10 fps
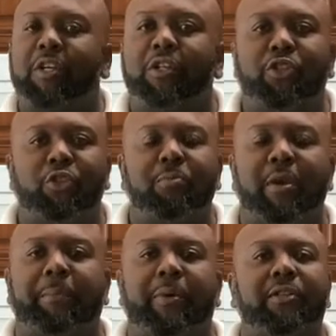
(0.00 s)
Shoot me a
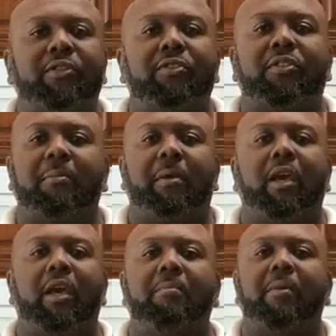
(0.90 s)
picture, send me
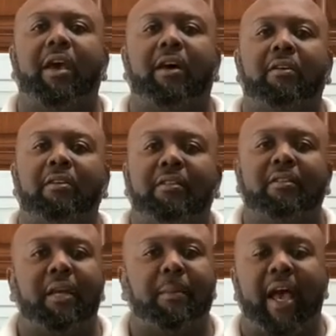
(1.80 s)
an email,
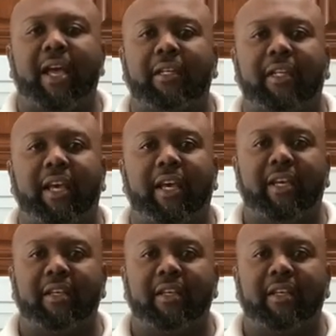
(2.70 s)
tell me how you did.